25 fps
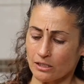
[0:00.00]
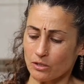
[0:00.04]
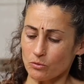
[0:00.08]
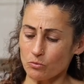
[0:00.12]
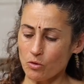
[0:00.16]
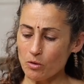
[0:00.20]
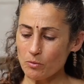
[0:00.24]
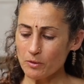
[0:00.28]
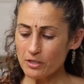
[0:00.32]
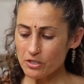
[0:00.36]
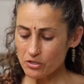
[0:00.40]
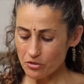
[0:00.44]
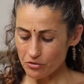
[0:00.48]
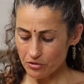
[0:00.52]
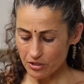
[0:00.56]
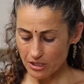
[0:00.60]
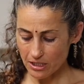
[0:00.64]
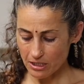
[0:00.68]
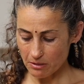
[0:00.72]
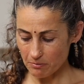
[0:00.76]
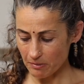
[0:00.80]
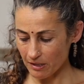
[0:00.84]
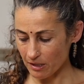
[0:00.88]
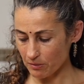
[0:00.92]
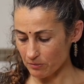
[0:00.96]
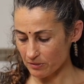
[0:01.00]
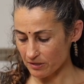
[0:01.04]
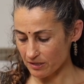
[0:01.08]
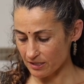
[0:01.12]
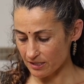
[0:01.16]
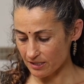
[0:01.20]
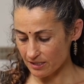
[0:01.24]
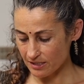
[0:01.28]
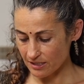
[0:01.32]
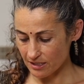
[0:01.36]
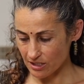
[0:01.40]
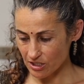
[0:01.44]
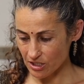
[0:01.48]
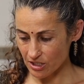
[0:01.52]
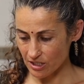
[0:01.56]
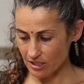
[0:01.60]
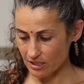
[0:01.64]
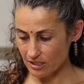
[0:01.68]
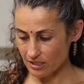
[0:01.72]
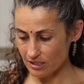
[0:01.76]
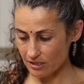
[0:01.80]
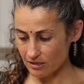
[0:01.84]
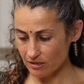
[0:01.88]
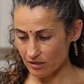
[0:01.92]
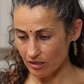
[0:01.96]
What we're talking about with this dish
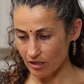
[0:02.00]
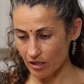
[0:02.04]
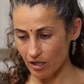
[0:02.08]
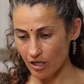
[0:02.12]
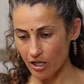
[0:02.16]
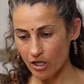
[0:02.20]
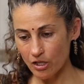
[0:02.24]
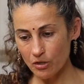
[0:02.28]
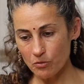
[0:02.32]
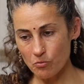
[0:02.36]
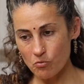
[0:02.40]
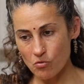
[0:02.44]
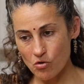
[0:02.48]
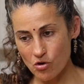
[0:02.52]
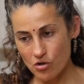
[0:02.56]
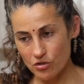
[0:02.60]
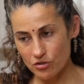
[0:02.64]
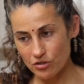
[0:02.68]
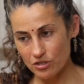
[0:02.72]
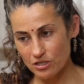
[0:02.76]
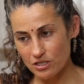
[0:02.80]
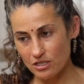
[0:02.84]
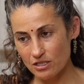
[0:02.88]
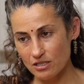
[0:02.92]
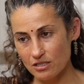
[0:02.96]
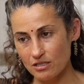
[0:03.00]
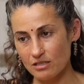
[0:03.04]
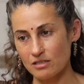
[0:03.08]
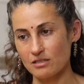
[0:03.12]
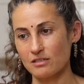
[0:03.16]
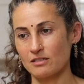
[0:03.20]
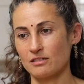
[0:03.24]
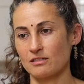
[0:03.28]
is, I want